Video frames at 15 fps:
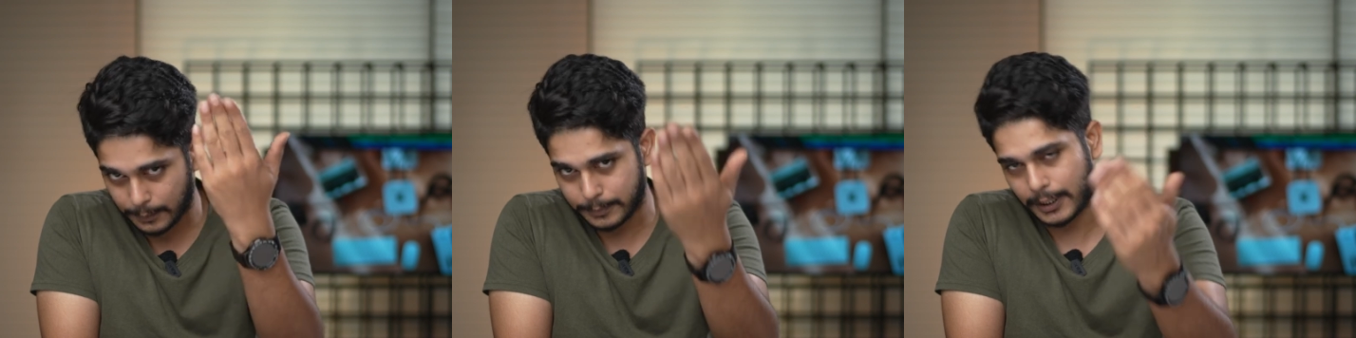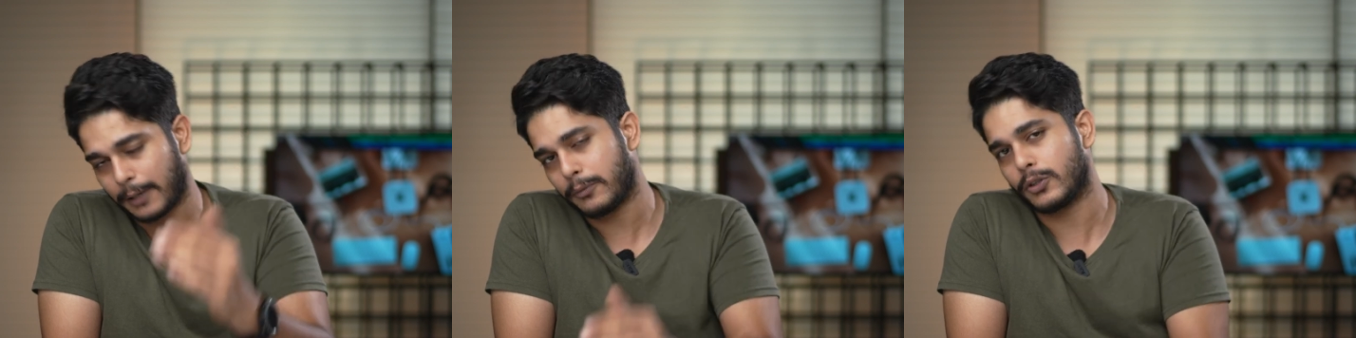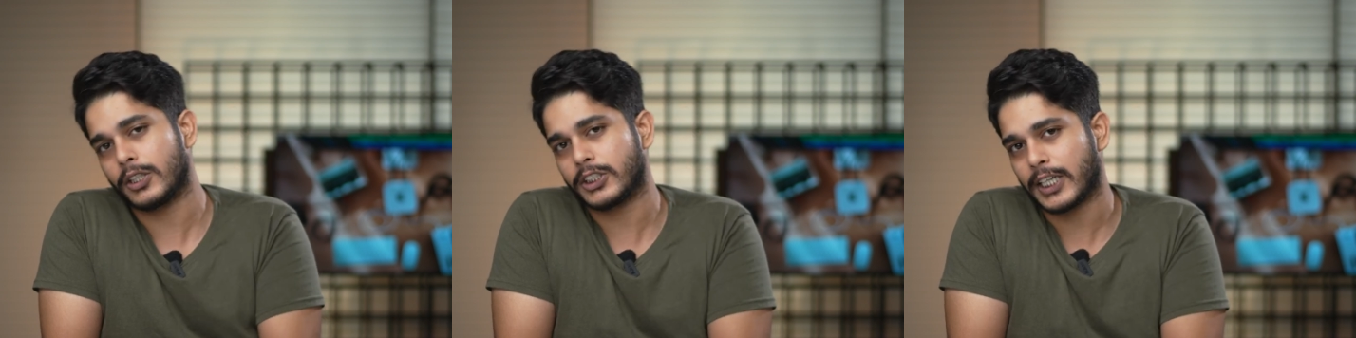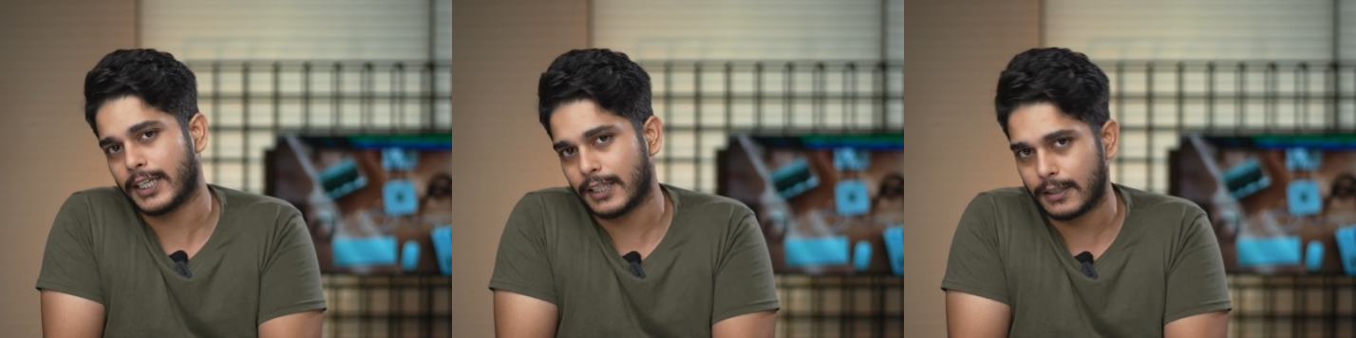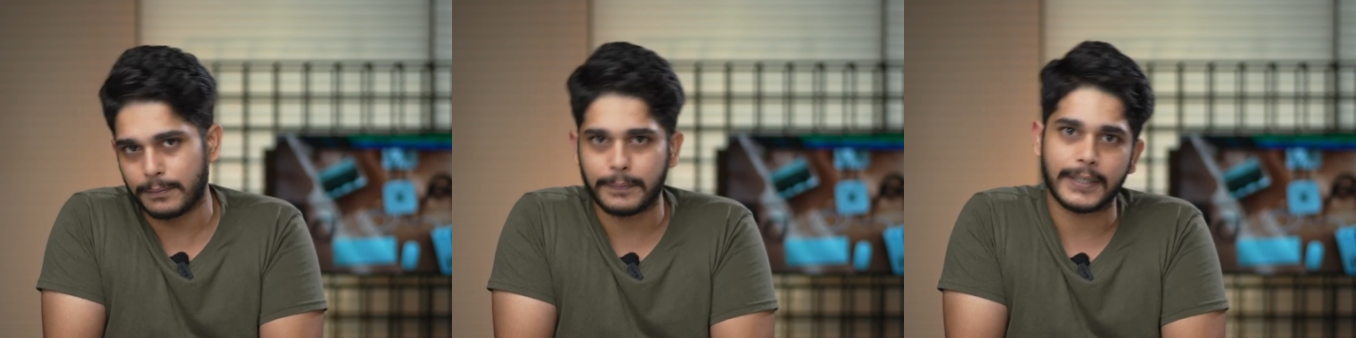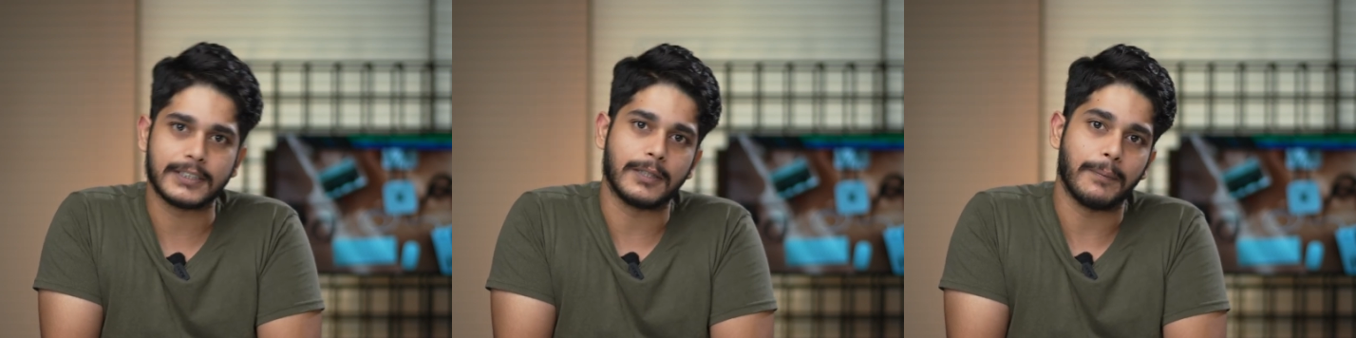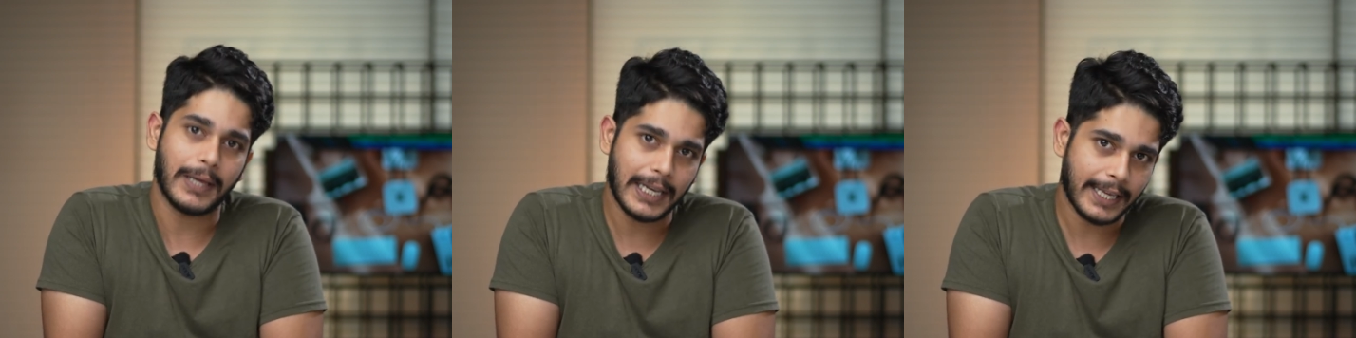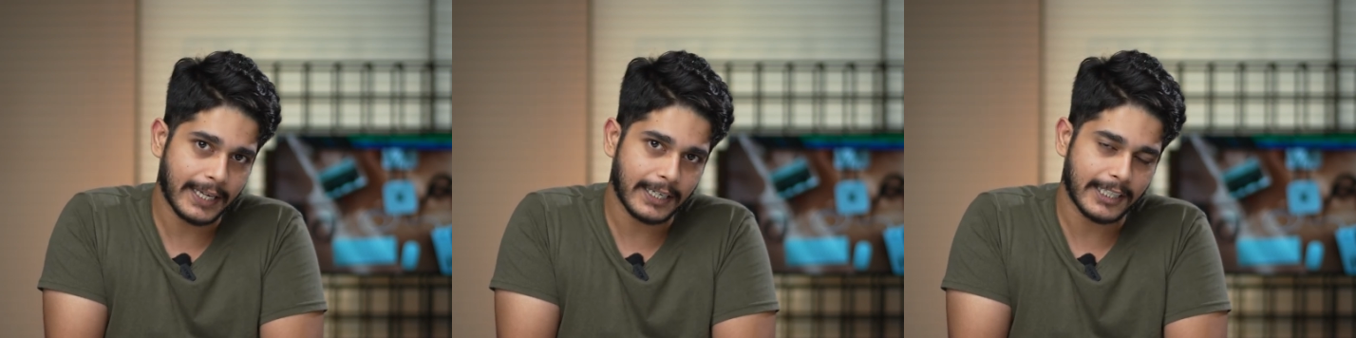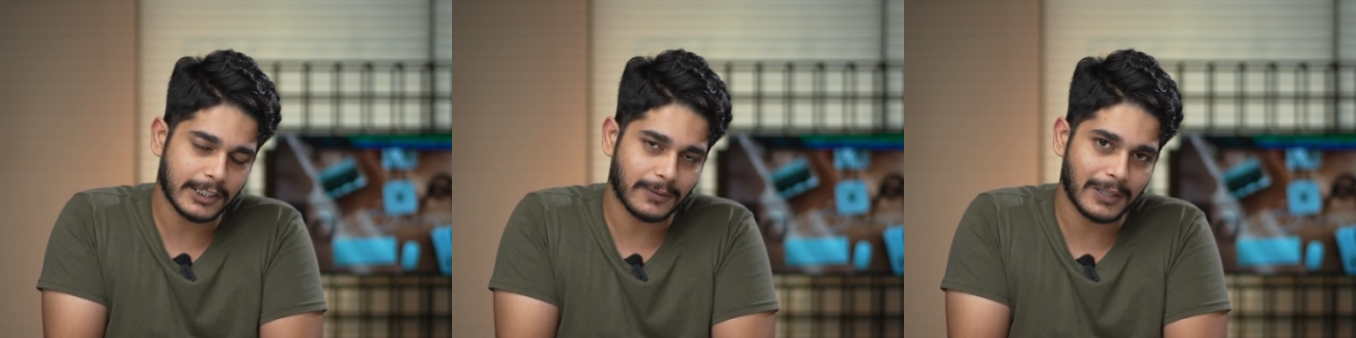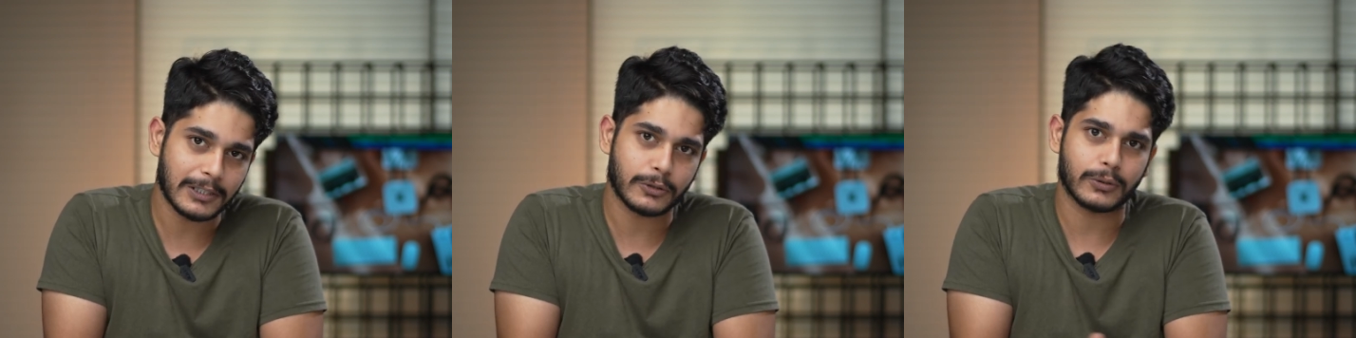subscribe to the channel, press the bell icon
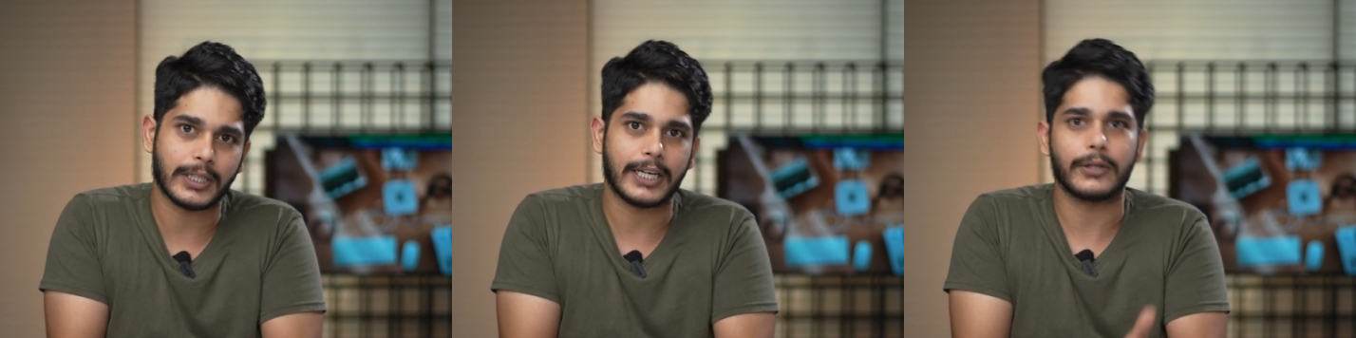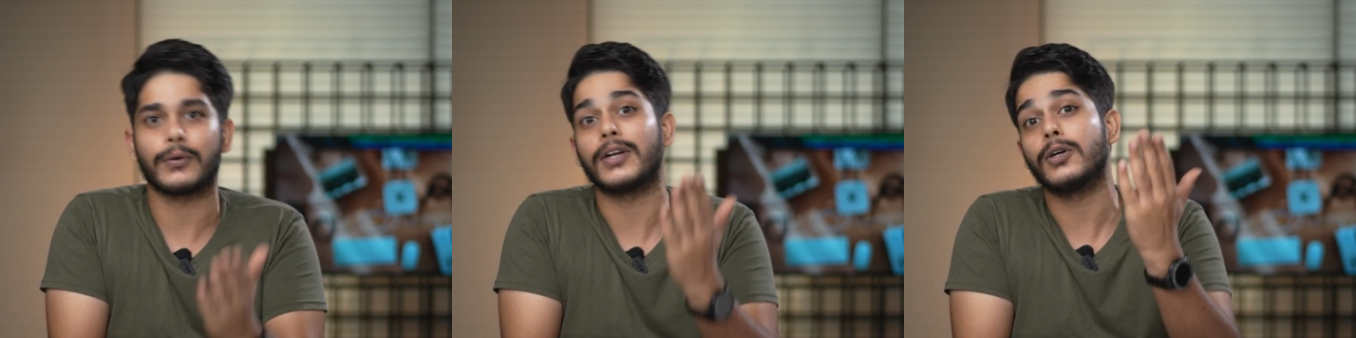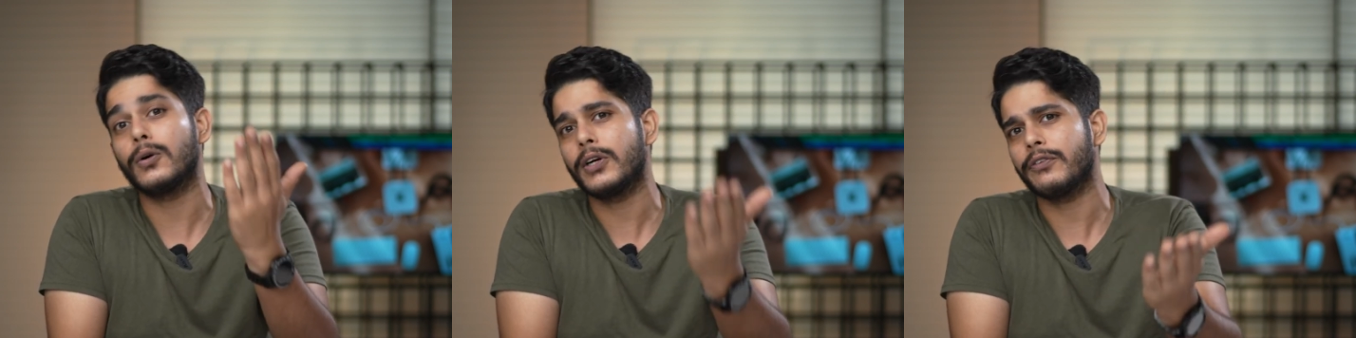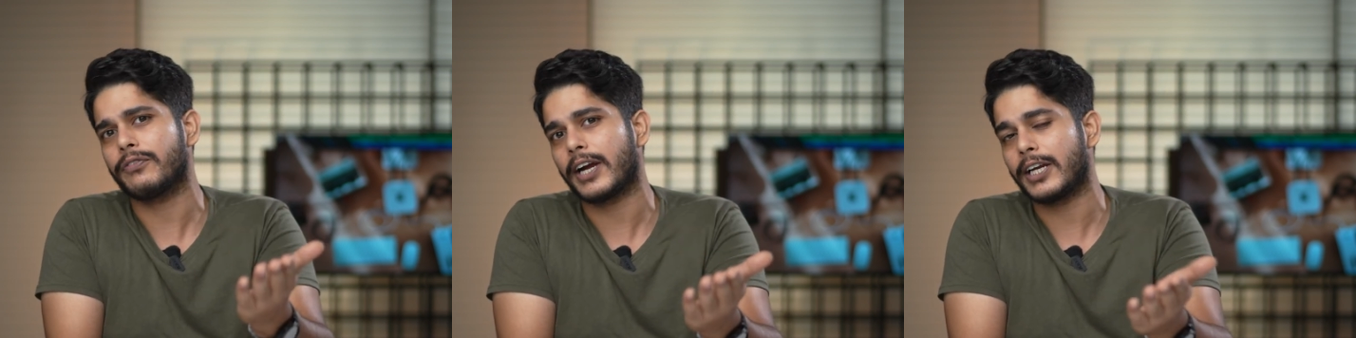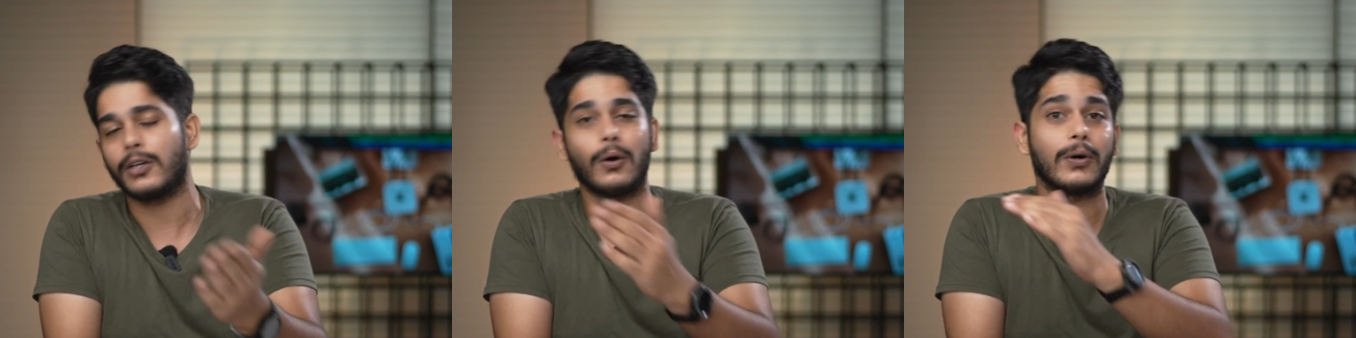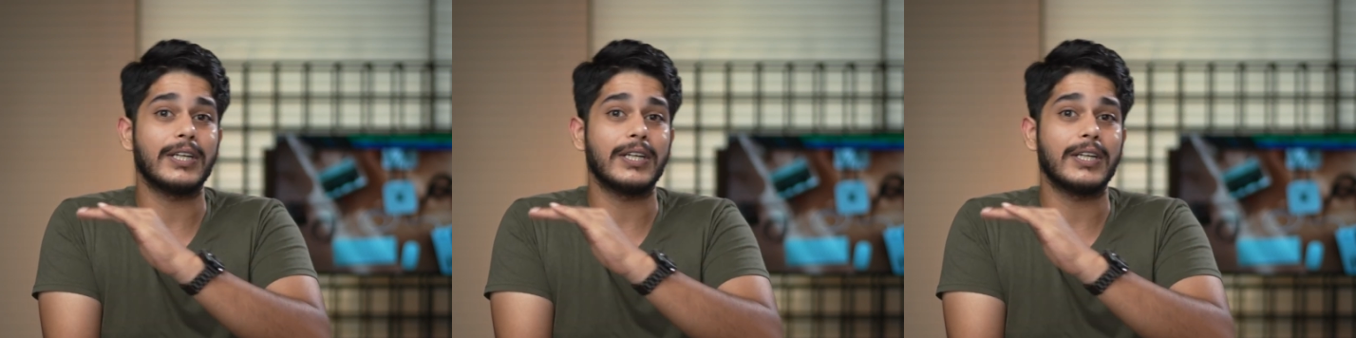as well so that you get notified